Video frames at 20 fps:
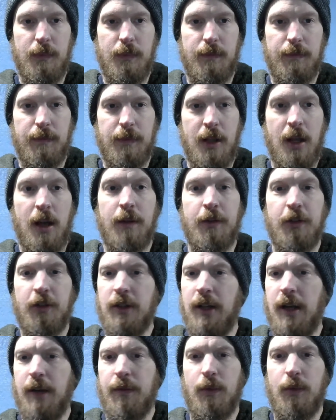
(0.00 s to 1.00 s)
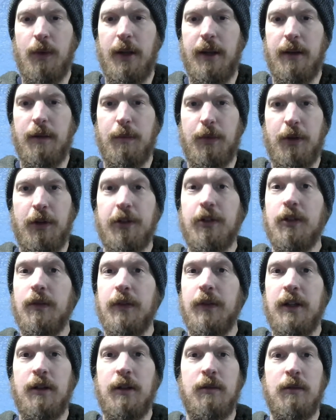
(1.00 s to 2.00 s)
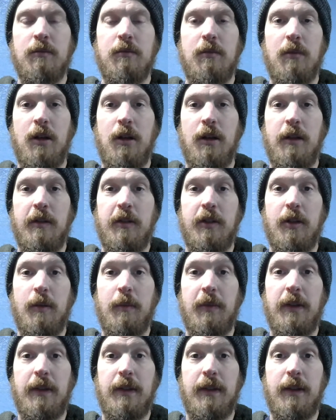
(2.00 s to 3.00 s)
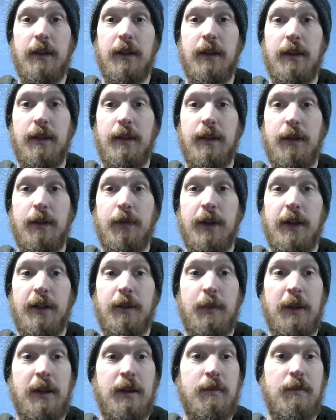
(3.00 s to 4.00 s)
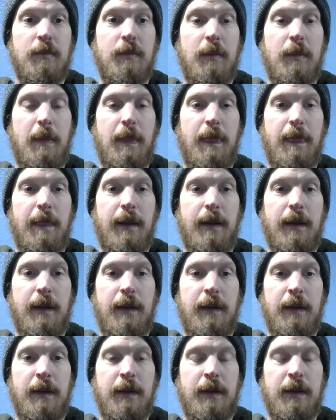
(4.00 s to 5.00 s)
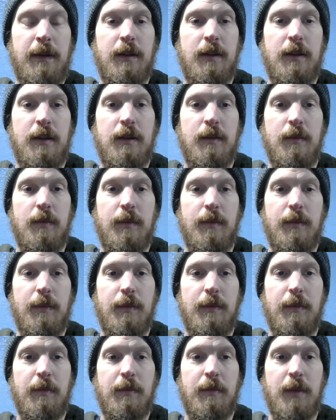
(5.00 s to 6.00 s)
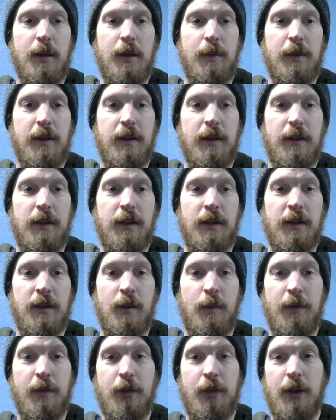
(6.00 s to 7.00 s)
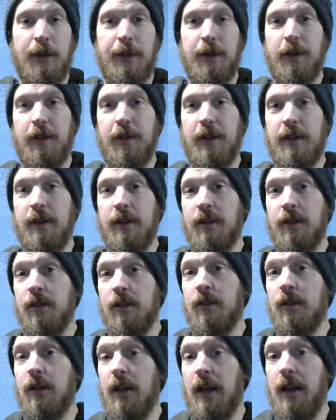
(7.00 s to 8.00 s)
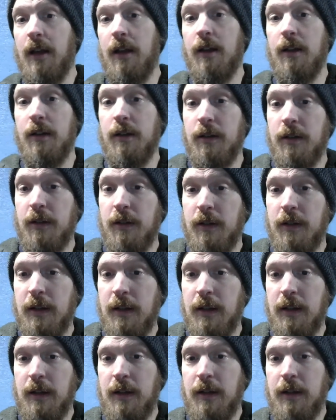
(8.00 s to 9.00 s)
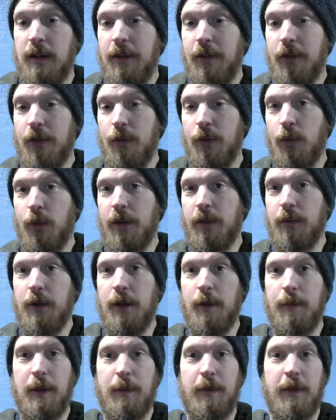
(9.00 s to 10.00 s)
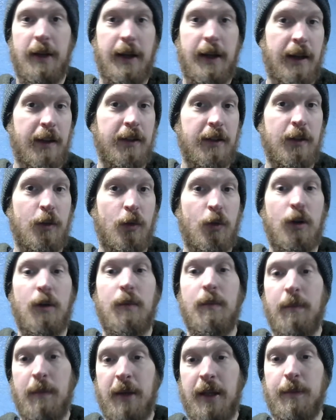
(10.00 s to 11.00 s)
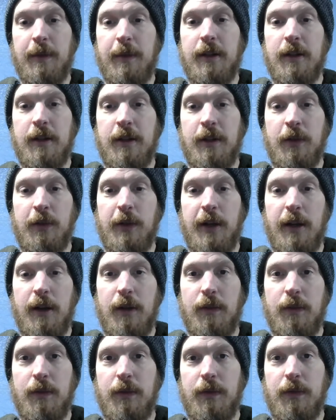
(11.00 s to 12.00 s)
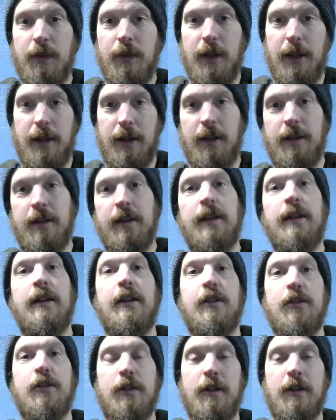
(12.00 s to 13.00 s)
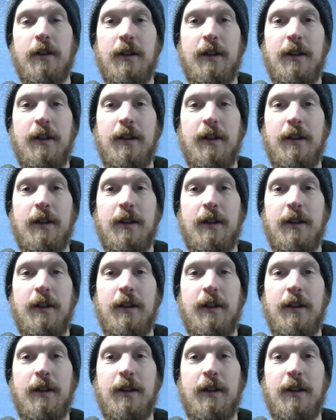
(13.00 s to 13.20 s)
yeah, just kind of a random personal video on something that affects me. And maybe some of you out there see this and you're one of the rare people that has it, or maybe you have like a teenager